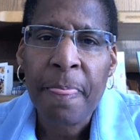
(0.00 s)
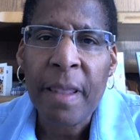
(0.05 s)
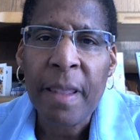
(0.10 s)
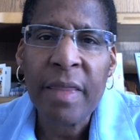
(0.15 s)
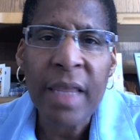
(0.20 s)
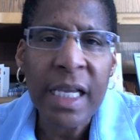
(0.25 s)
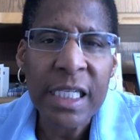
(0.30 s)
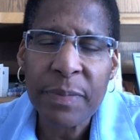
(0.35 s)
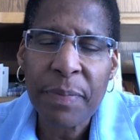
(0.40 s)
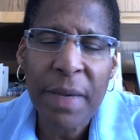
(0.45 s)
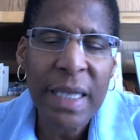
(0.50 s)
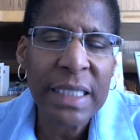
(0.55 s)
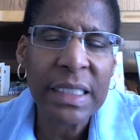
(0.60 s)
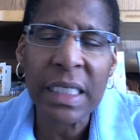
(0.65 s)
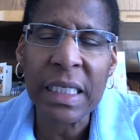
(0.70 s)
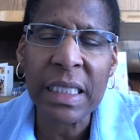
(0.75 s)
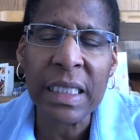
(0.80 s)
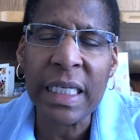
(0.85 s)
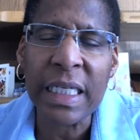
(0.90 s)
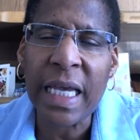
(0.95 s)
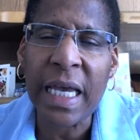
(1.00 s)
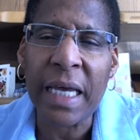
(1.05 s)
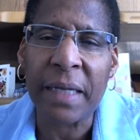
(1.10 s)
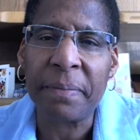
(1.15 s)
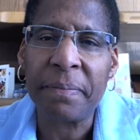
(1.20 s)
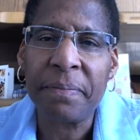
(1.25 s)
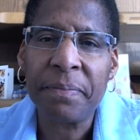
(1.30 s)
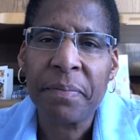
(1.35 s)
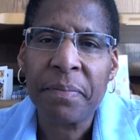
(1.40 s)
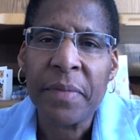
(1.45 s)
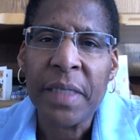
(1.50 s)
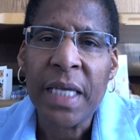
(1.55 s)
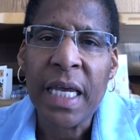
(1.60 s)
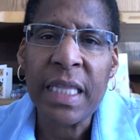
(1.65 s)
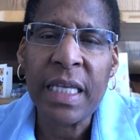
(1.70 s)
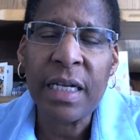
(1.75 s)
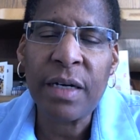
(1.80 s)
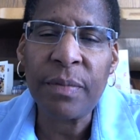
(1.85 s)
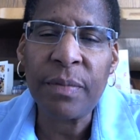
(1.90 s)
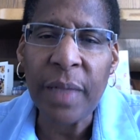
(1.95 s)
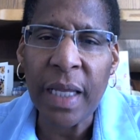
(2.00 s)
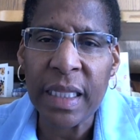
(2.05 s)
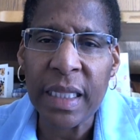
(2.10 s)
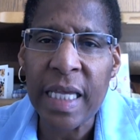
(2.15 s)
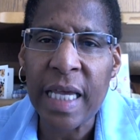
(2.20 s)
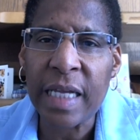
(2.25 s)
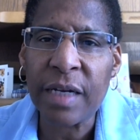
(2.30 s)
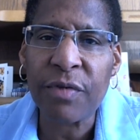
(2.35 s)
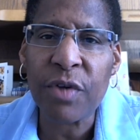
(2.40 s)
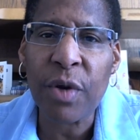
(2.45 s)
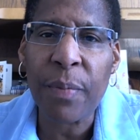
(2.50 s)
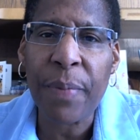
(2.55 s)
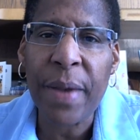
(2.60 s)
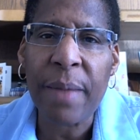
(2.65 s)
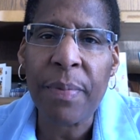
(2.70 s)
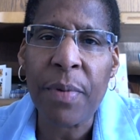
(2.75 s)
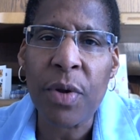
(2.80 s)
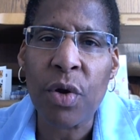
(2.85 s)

And that's basically it. And then at the end of your paper,